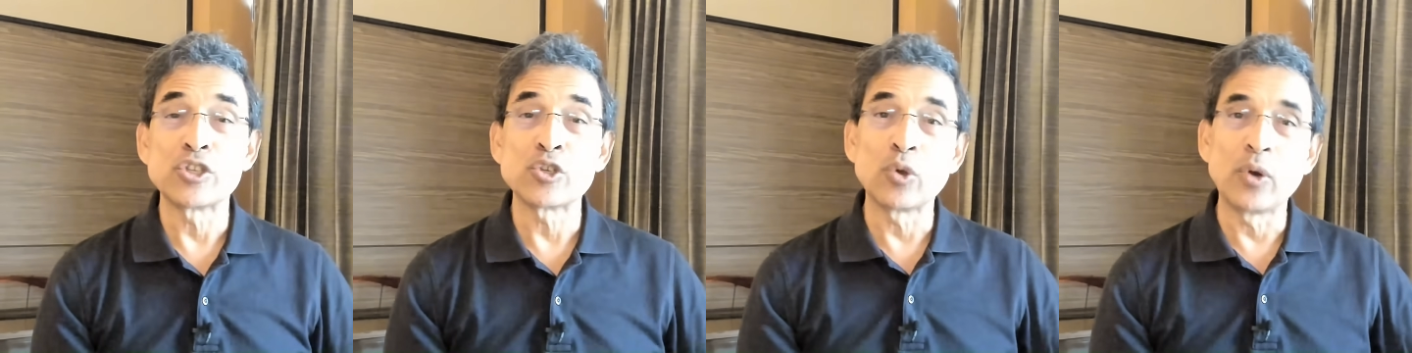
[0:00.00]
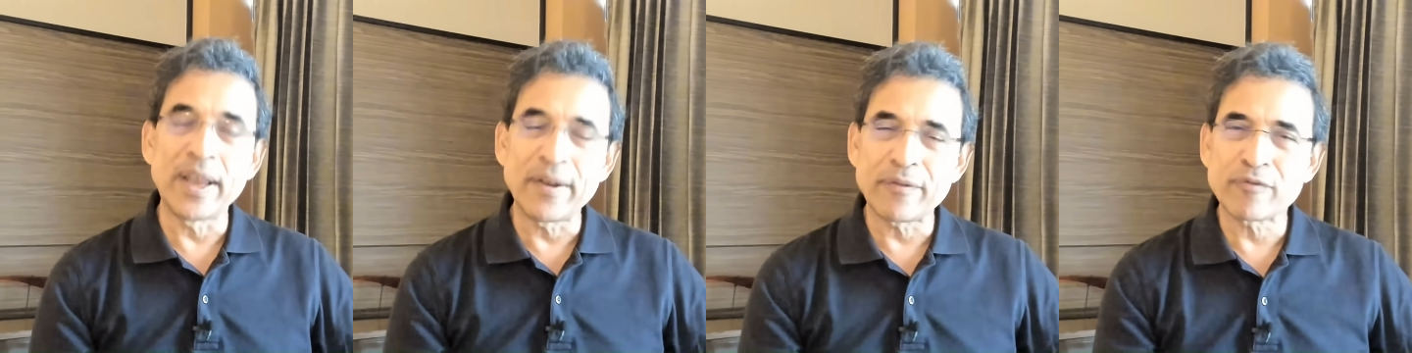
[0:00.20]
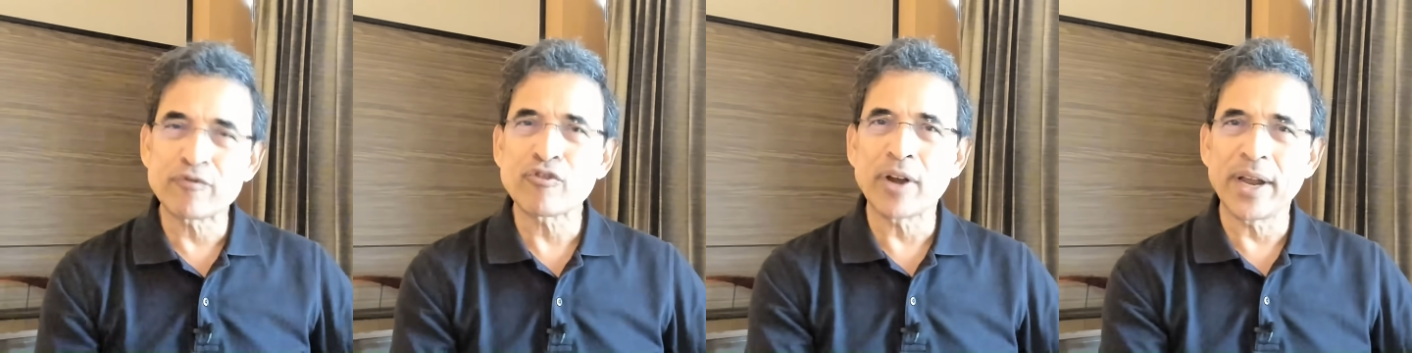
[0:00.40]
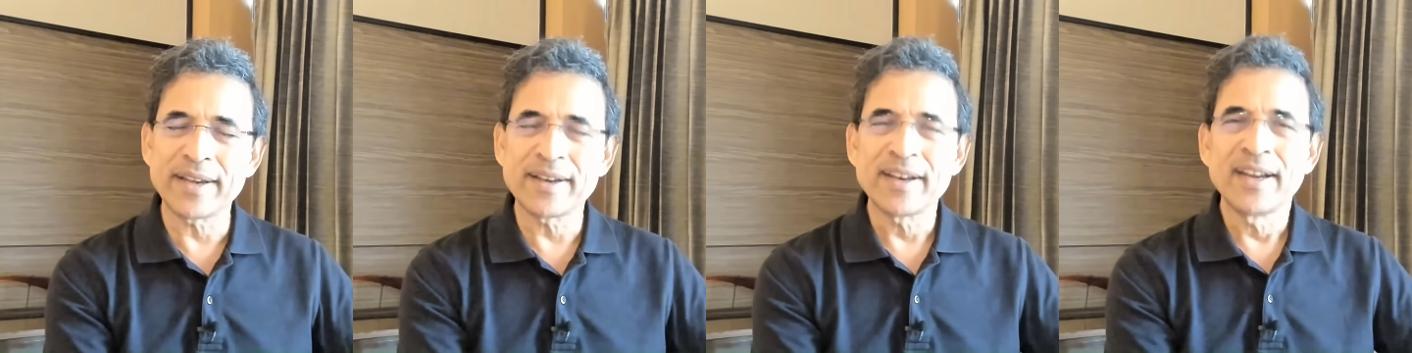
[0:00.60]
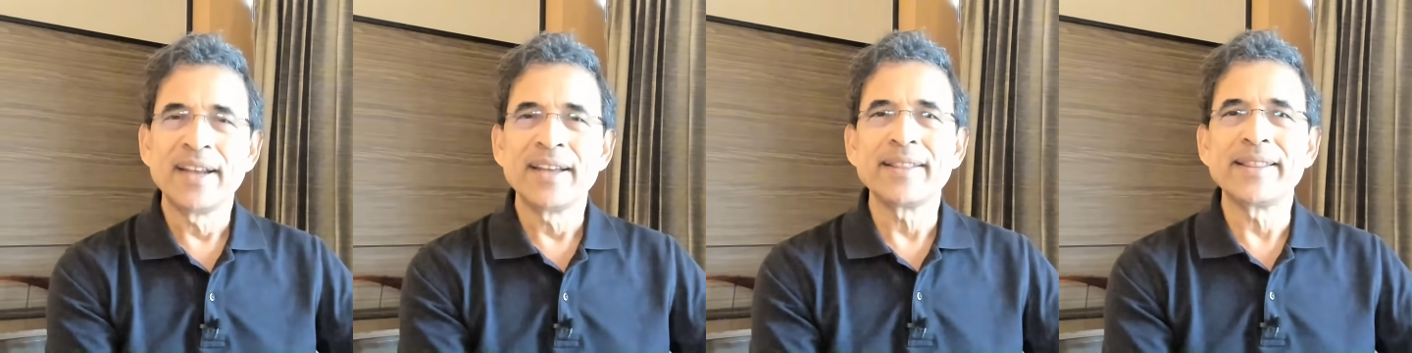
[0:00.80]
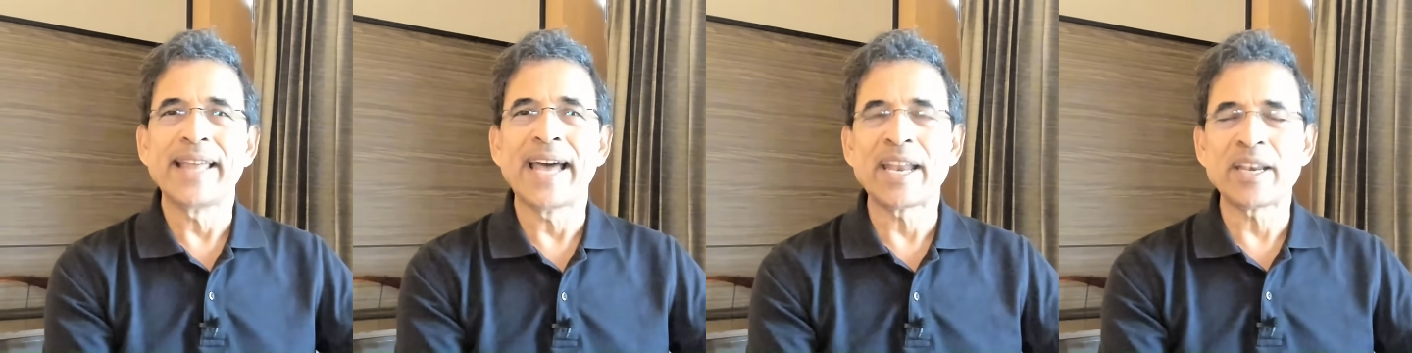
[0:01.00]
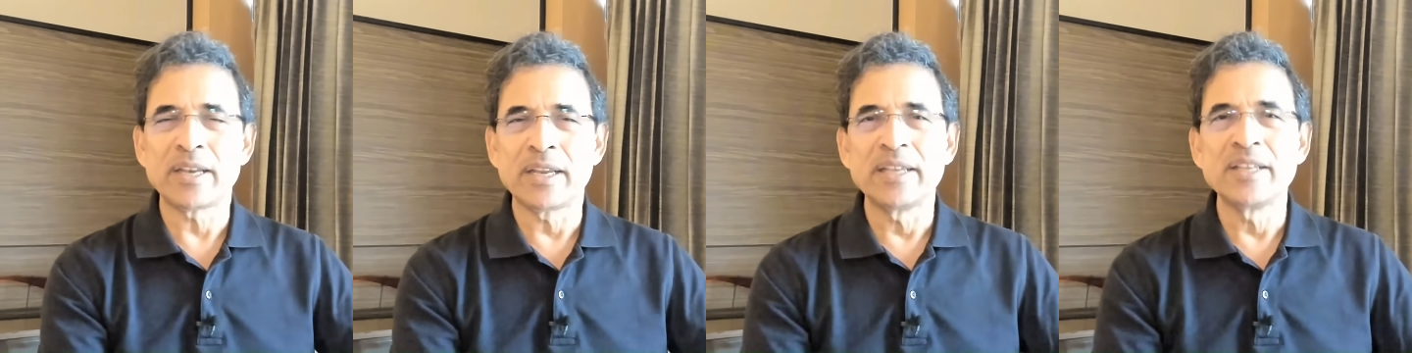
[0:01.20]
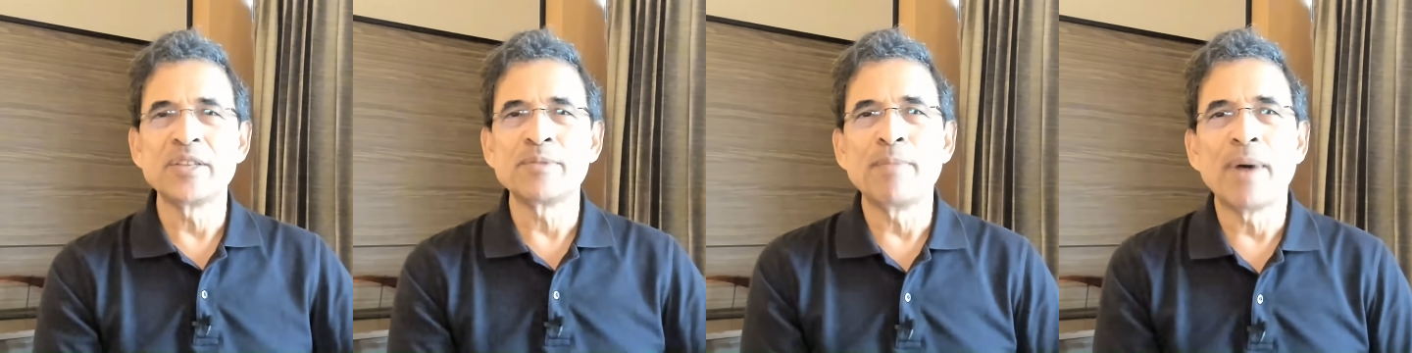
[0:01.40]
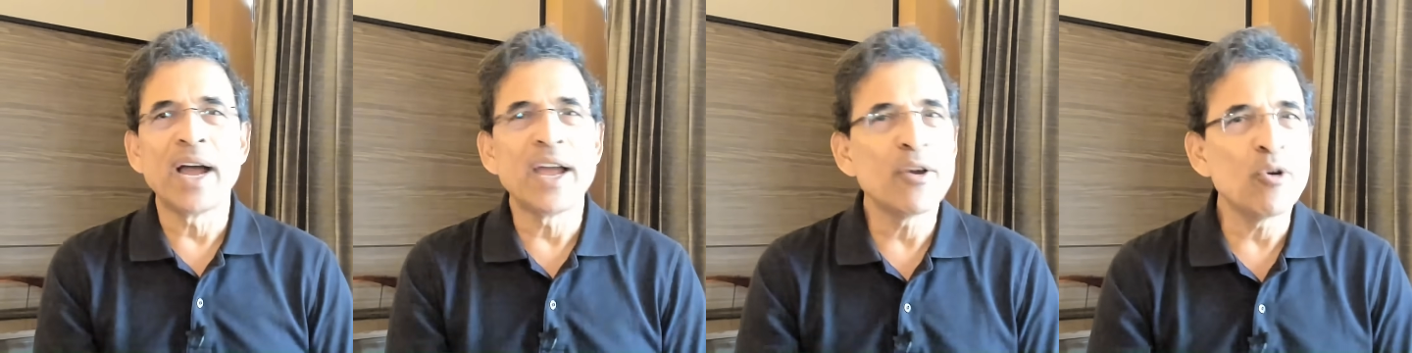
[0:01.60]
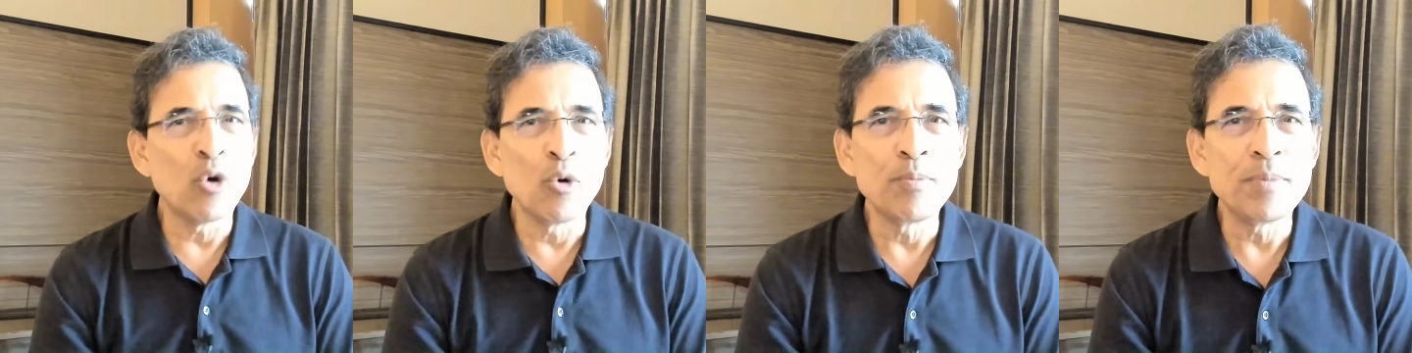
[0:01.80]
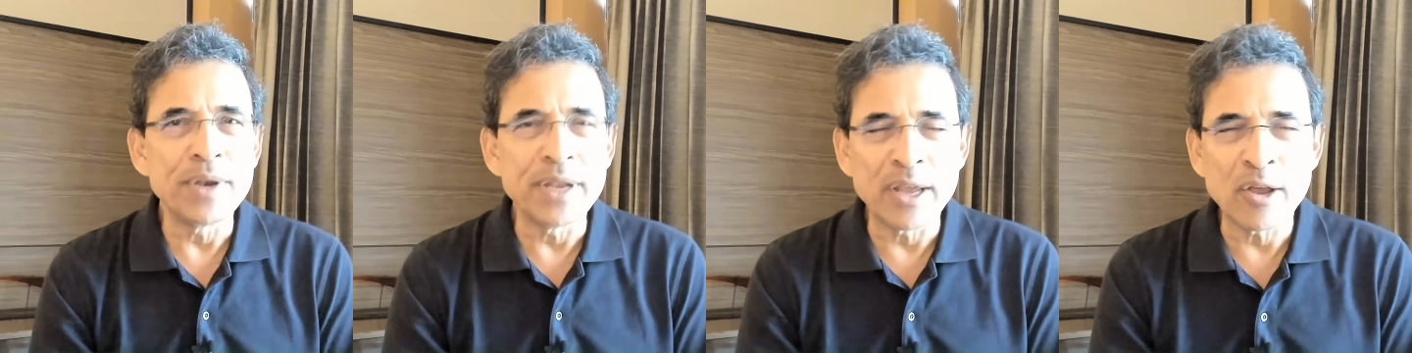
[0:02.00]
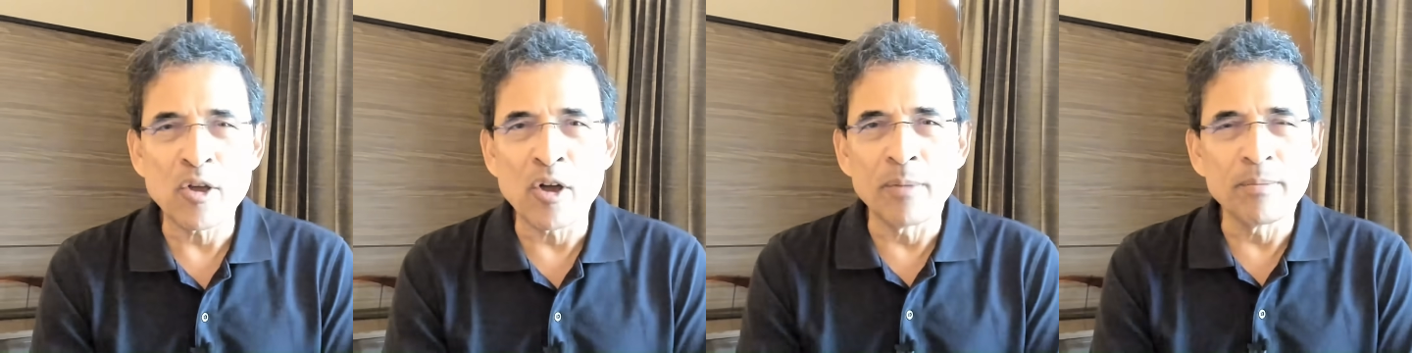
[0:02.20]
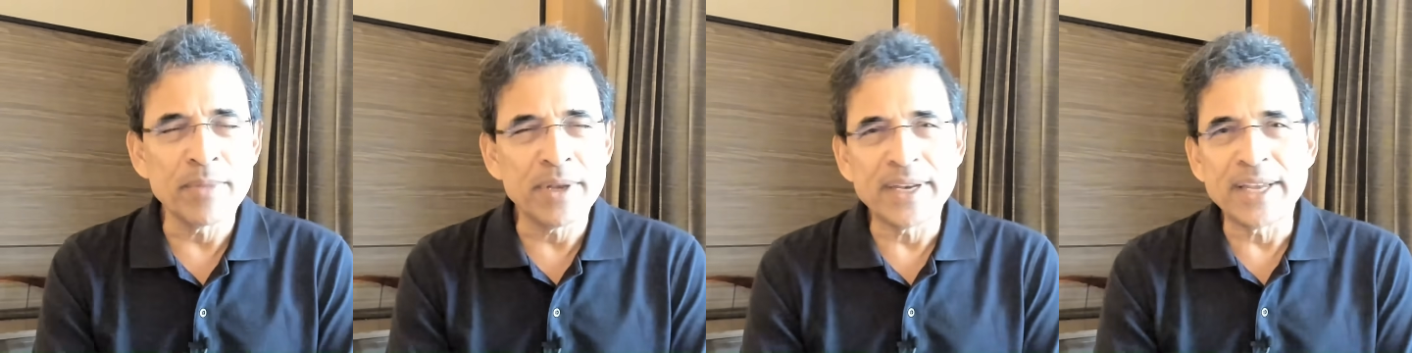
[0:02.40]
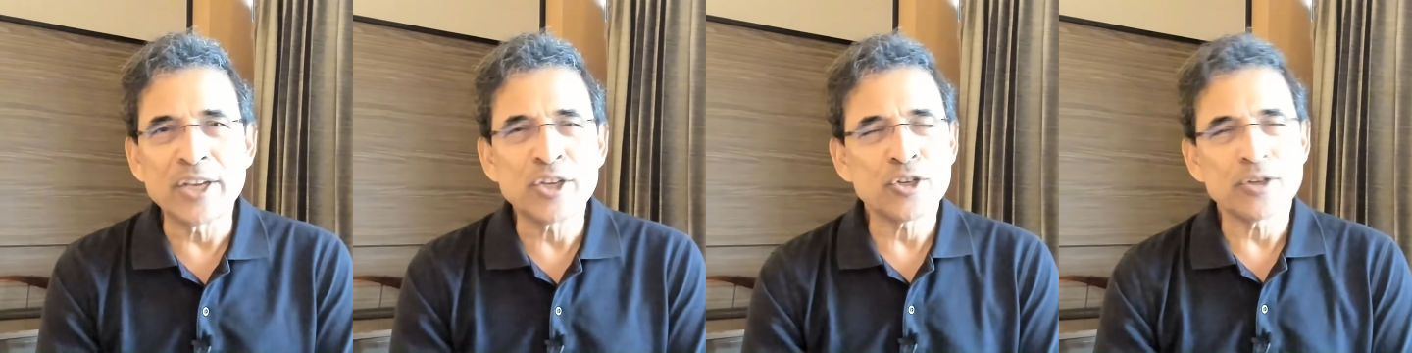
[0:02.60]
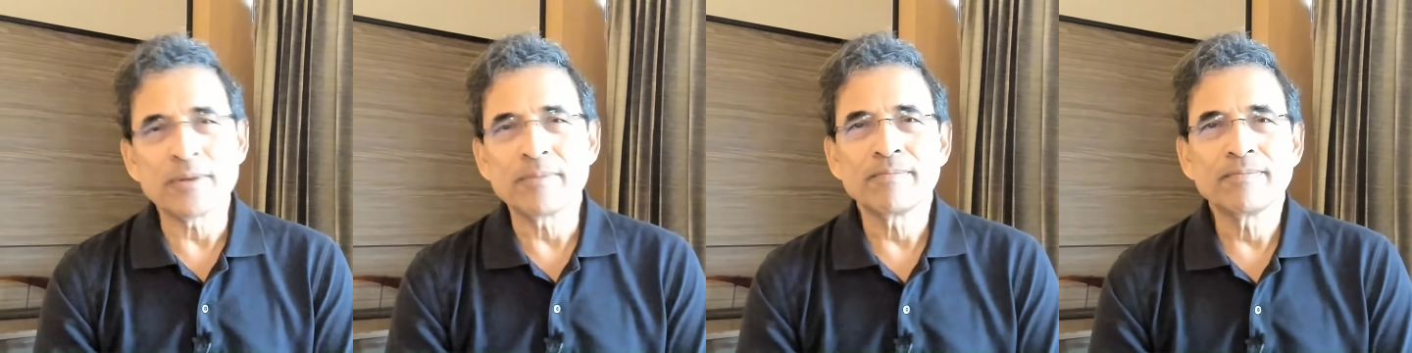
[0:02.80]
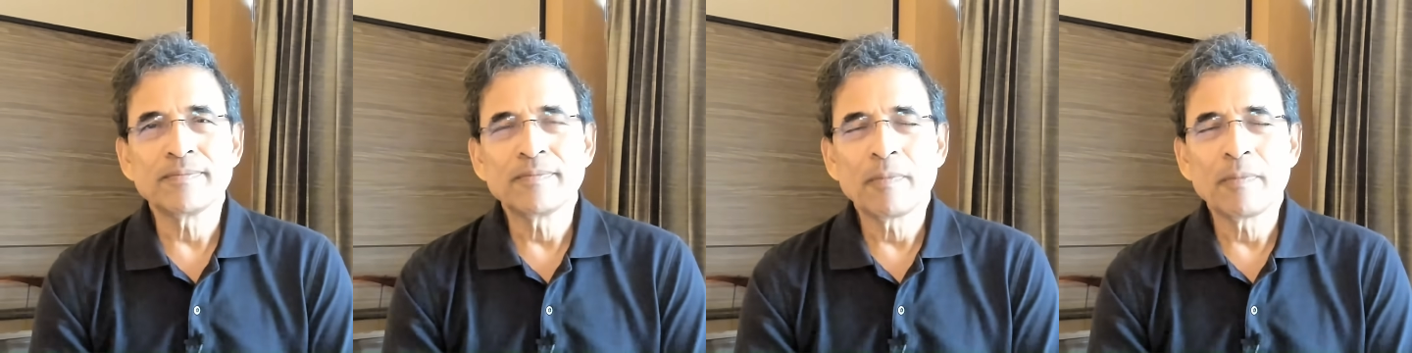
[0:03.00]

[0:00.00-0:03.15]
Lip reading: So left, right, that is my opening combination.